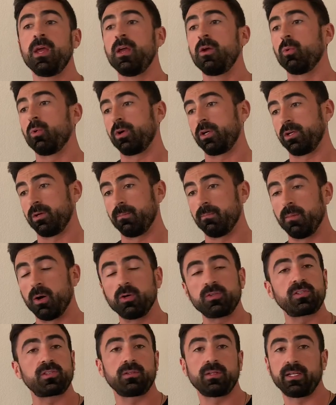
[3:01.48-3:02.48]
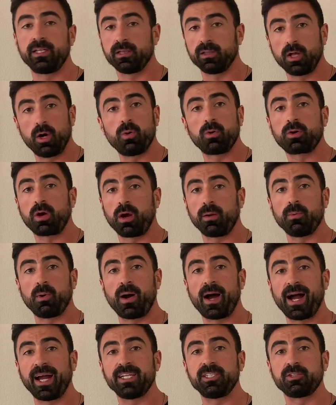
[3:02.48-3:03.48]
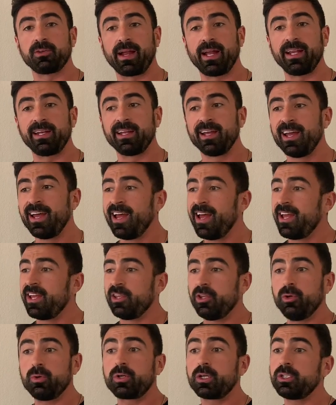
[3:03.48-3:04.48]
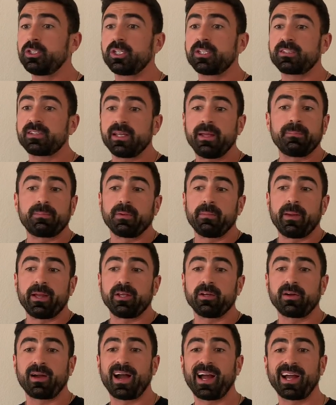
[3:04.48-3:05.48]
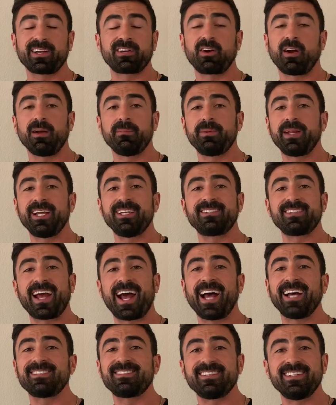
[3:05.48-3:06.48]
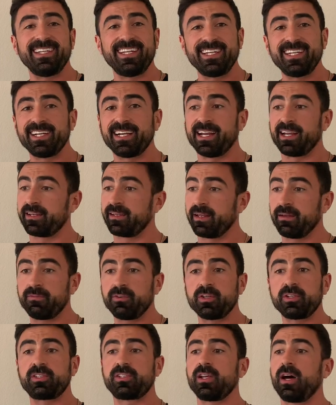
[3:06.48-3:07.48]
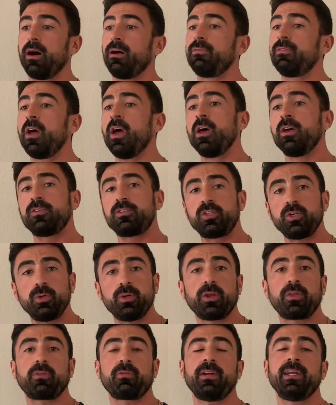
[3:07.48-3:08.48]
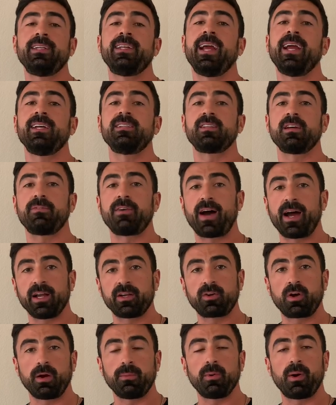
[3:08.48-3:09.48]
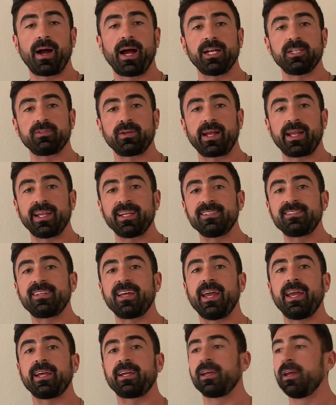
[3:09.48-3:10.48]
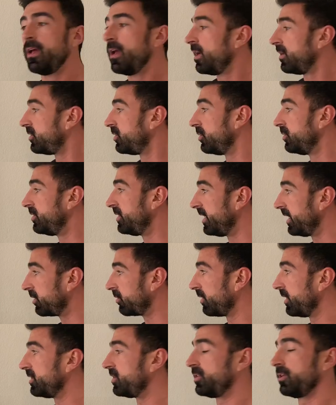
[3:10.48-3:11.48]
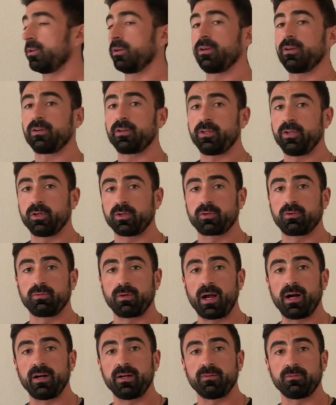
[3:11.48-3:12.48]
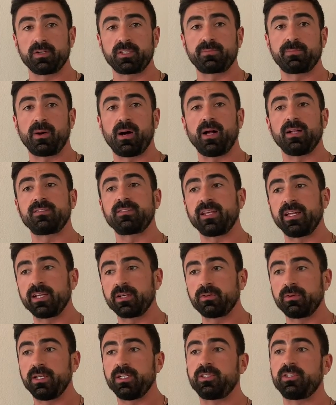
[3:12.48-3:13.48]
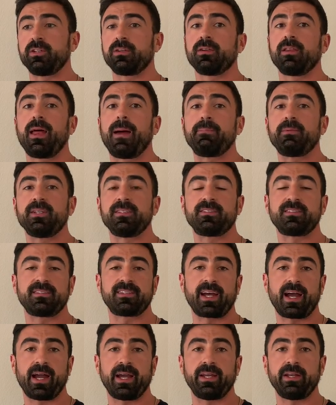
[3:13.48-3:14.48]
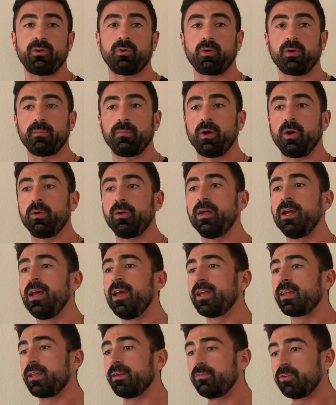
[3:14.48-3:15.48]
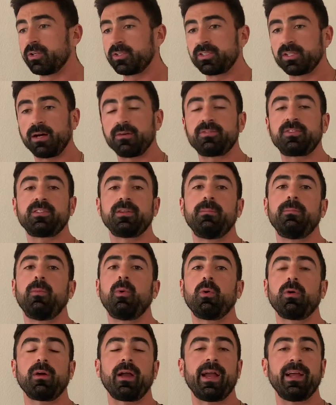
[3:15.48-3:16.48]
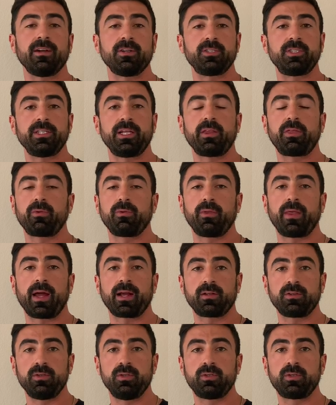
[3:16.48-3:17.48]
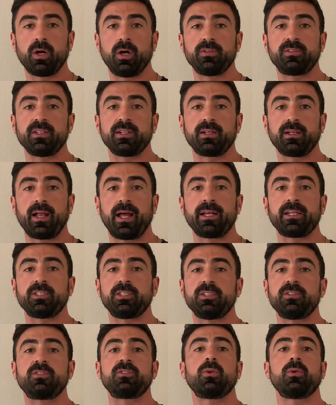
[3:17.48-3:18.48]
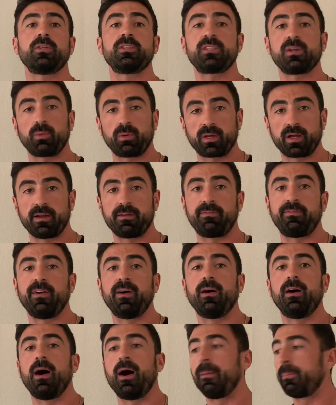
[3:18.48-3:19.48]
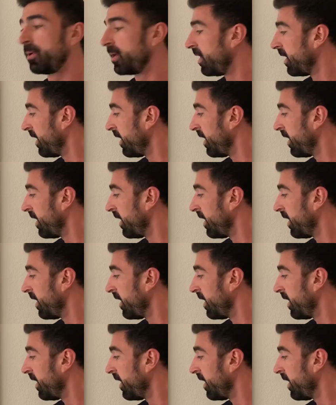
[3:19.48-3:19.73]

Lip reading: where you're mostly low carbohydrate, you could just implement your high carb days as needed and give yourself 2 to 3 days of high carbohydrate intake to decrease your ghrelin response, increase your leptin satiety hormone, give yourself some more energy through that glucose and glycogen stores that we're going to fill up,